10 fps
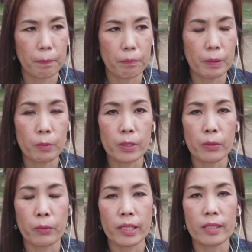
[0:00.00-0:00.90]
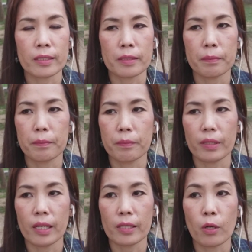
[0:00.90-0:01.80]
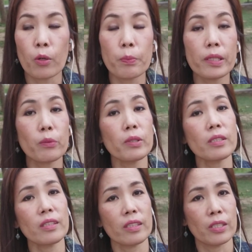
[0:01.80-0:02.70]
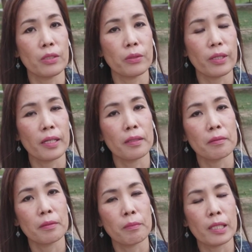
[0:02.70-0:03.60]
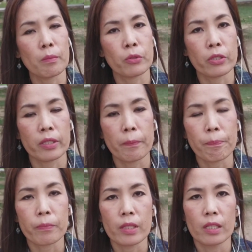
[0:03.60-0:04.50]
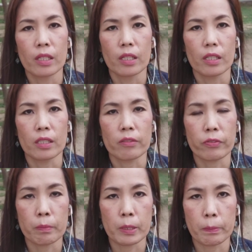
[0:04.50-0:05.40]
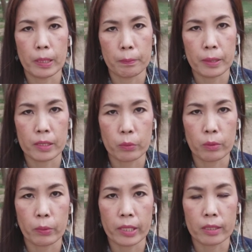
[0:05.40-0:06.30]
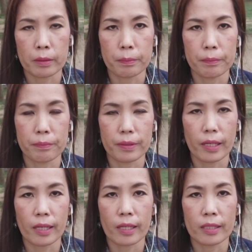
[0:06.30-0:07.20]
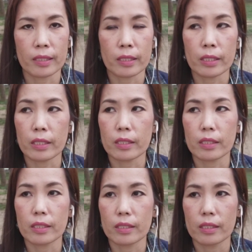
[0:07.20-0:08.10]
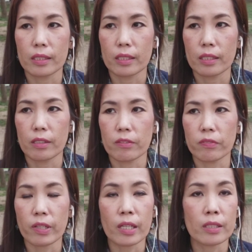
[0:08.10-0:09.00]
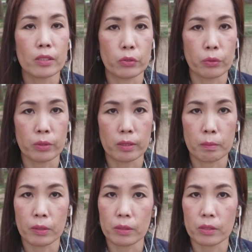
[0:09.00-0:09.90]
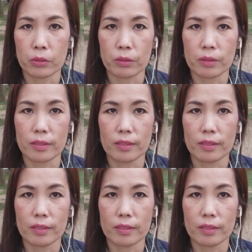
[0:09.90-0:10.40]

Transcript: people are waking up and hope it will continue and many more uh, from the Philippines will wake up and find the truth about the truth.